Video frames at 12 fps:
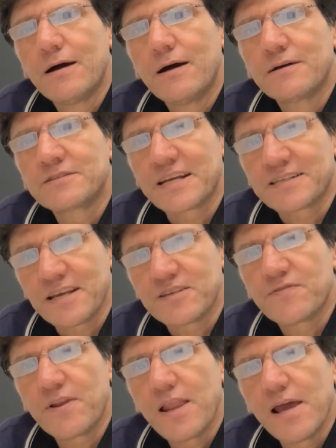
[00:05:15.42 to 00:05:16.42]

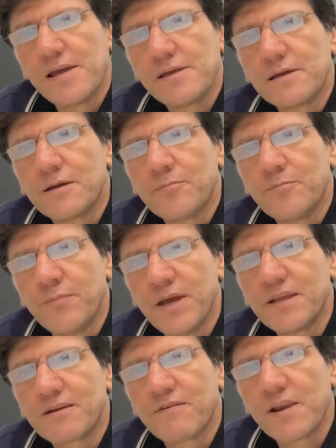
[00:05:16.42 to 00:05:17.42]
successfully,
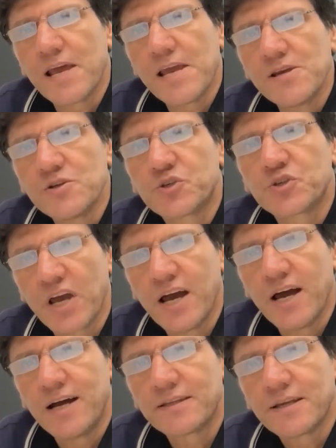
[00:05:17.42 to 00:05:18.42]
meaningfully
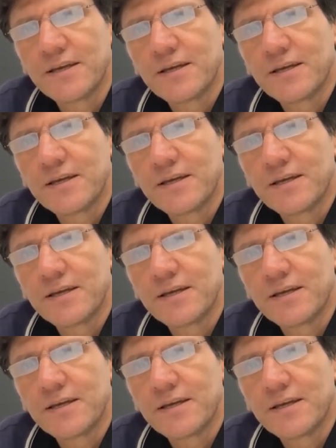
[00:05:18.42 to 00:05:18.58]
shared